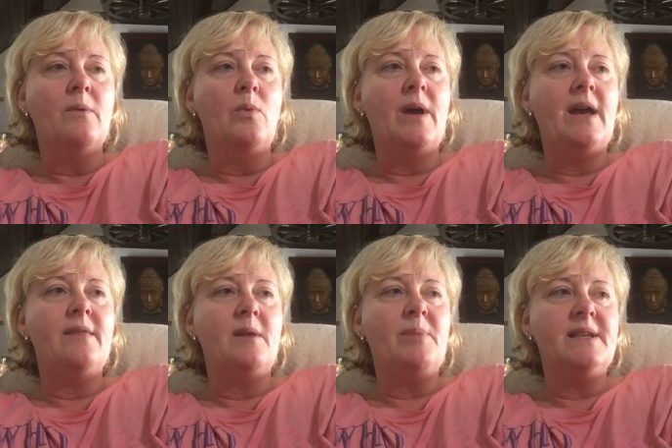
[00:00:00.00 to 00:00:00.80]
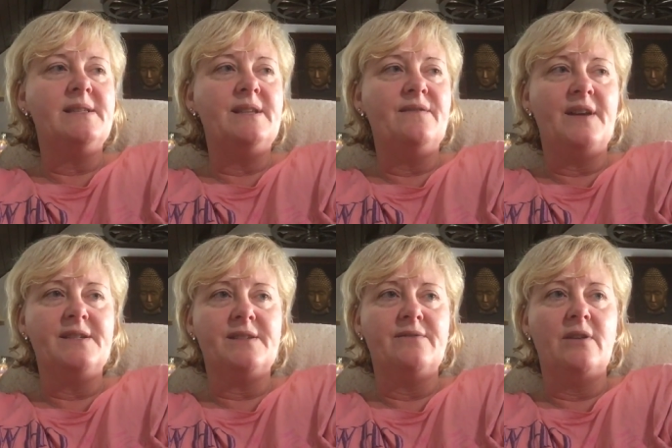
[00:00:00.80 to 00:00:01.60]
where they basically
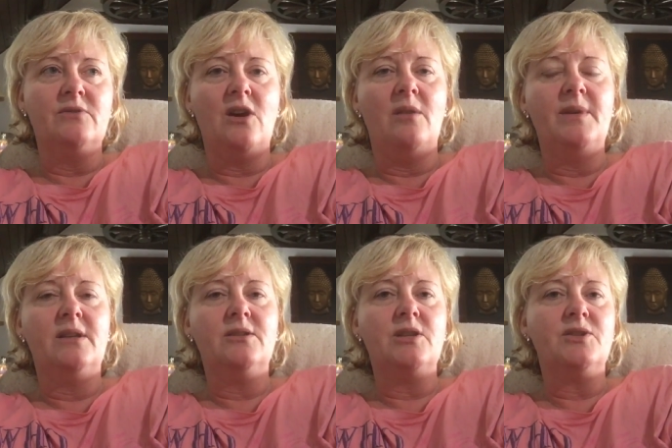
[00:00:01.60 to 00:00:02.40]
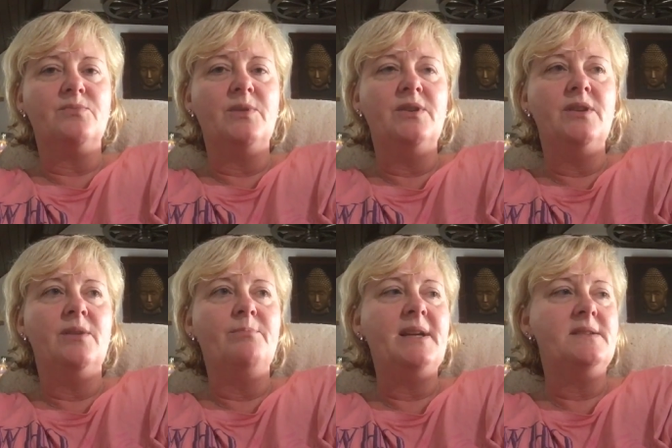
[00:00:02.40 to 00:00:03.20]
face their own karmic judgment.
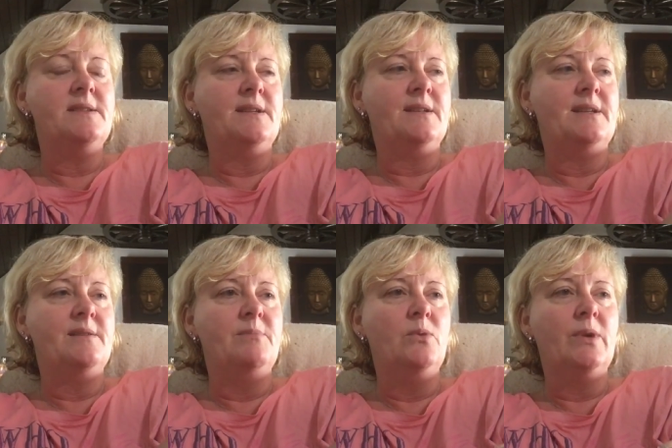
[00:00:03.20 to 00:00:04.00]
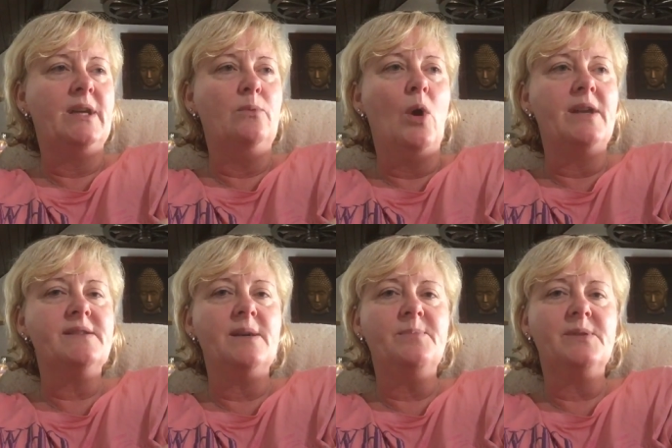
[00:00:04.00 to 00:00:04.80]
And basically the milky white
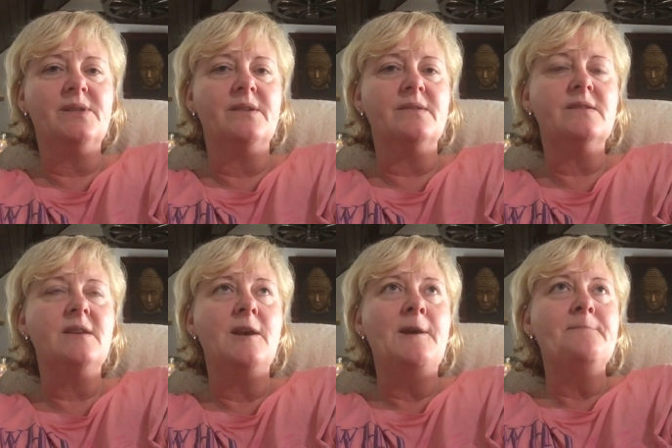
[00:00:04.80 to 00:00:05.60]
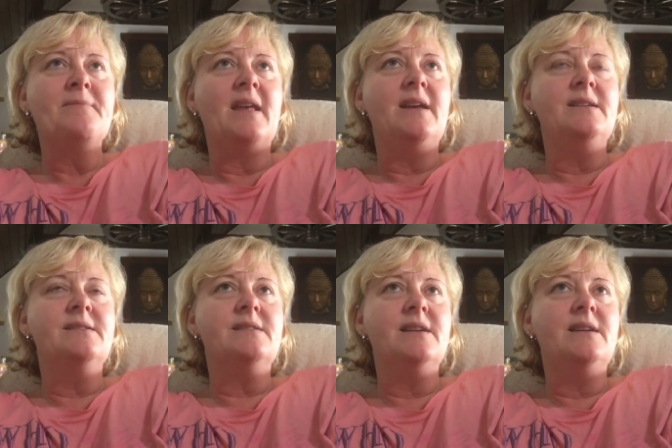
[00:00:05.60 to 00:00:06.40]
substance
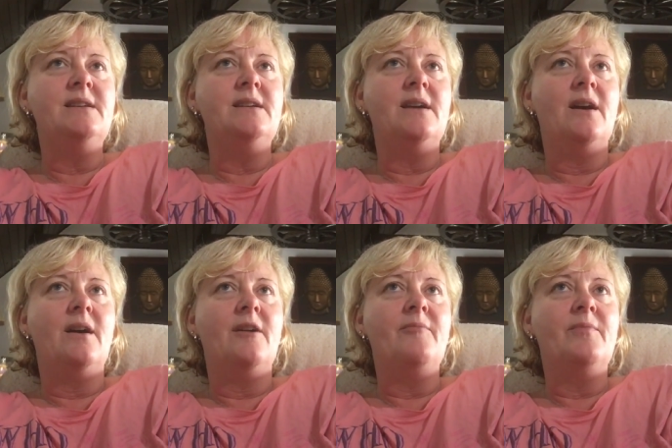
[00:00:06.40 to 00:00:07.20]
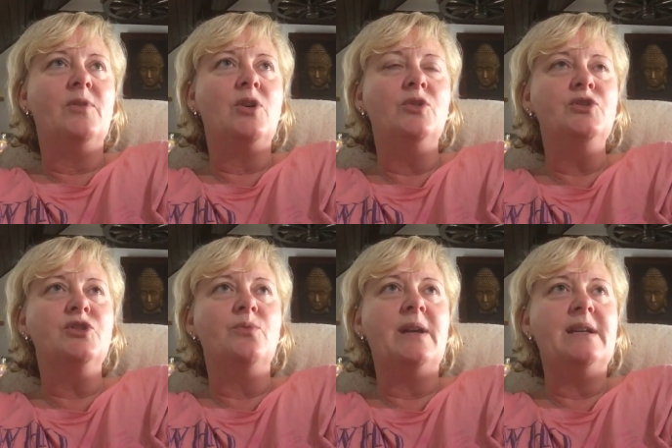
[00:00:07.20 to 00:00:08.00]
is the
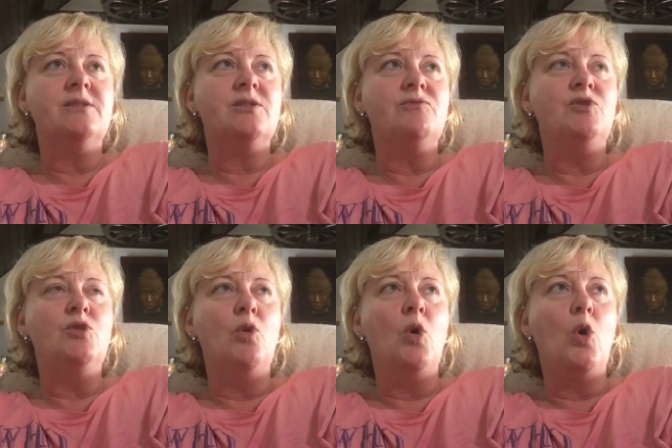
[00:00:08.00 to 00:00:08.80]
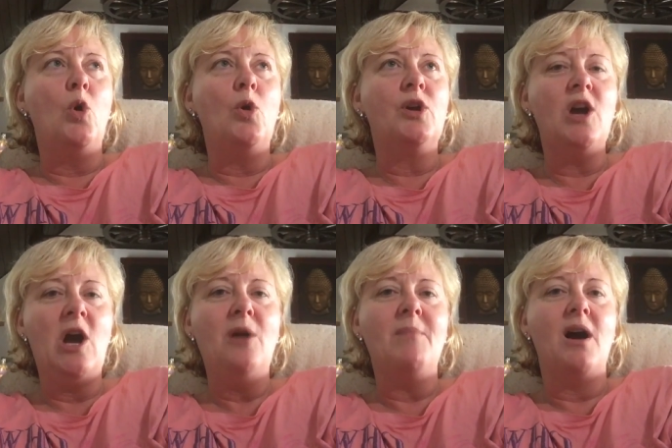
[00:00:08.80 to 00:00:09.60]
conduit to your
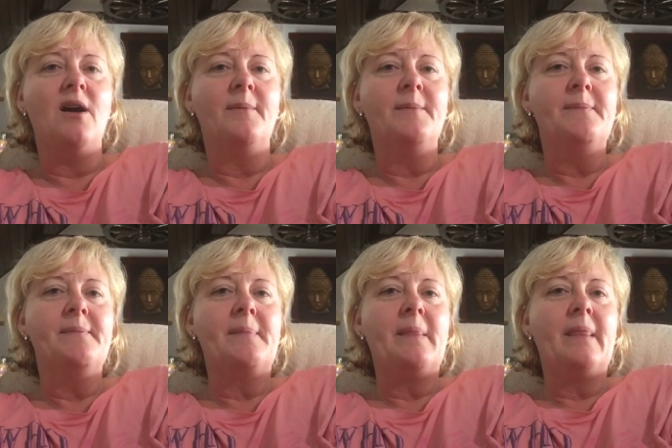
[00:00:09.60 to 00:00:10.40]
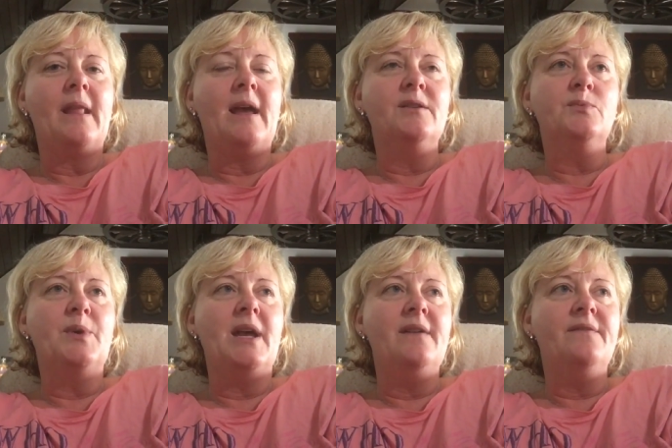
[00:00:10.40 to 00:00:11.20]
karma, and
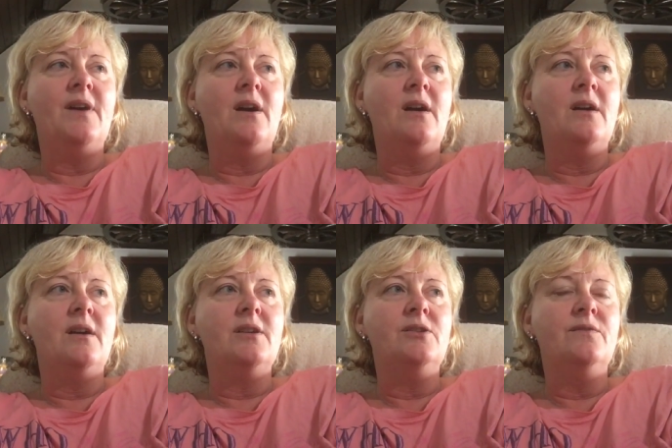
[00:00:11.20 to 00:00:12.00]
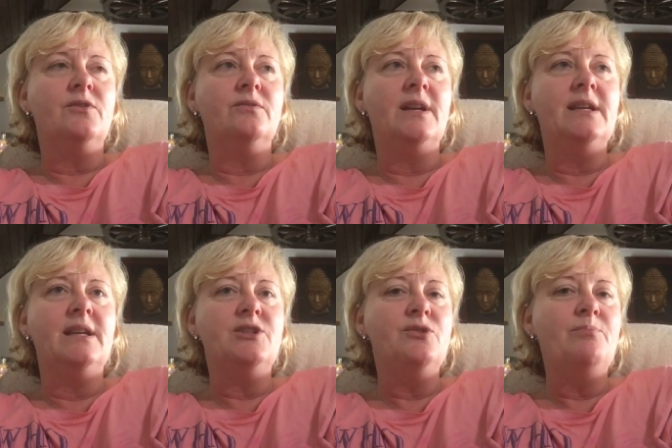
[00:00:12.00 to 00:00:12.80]
whatever you've
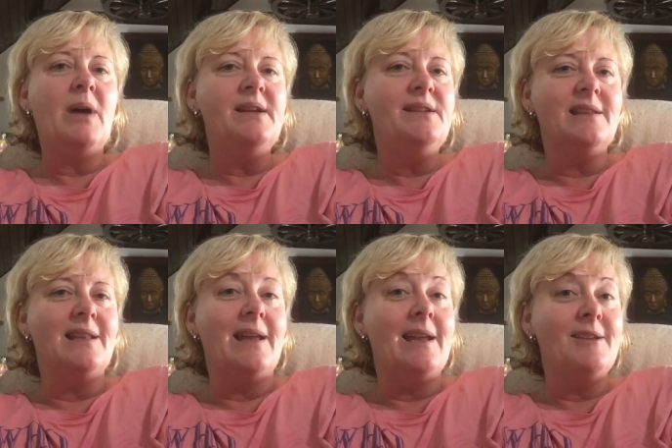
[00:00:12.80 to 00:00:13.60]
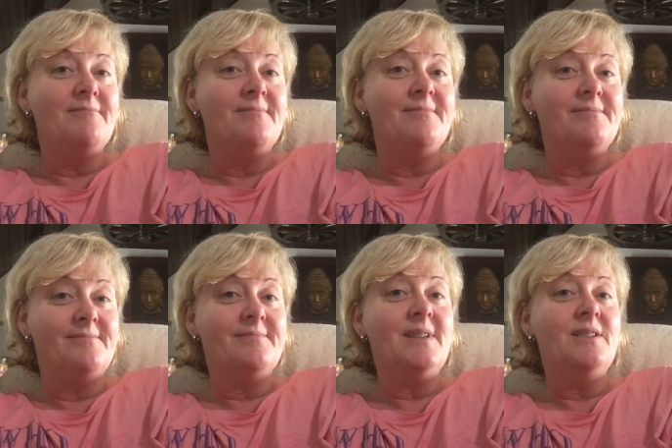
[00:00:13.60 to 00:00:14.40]
created, you bathe in it.
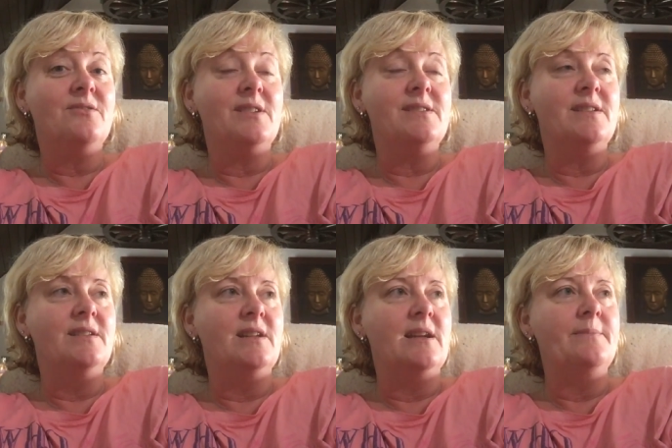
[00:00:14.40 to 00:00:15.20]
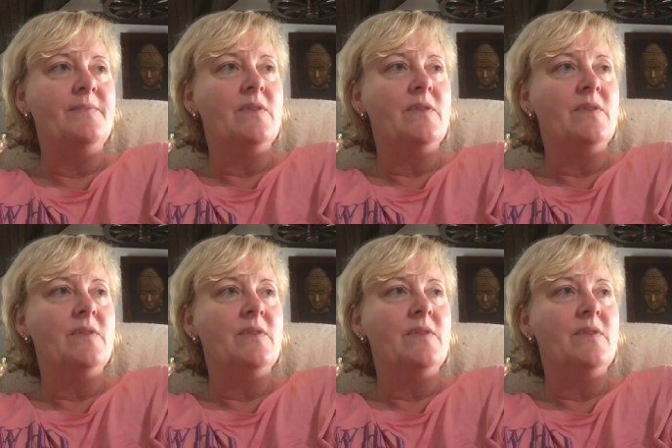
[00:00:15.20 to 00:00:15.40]
Interesting, isn't it?